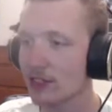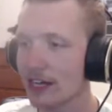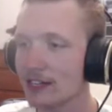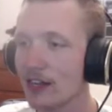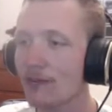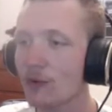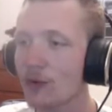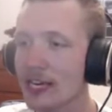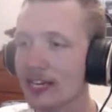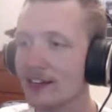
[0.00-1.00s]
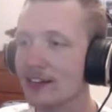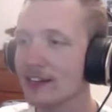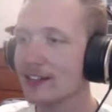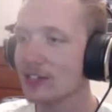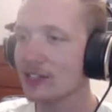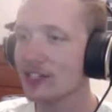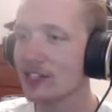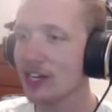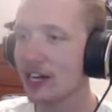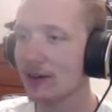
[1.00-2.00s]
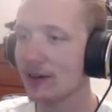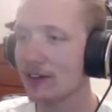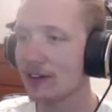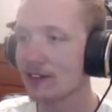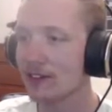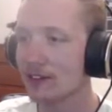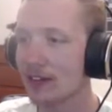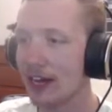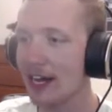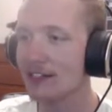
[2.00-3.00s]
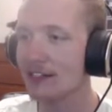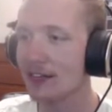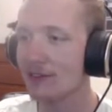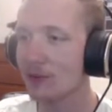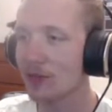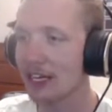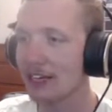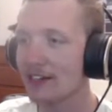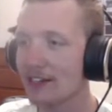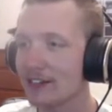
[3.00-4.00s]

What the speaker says: I love wheat, just in general. I love wheat.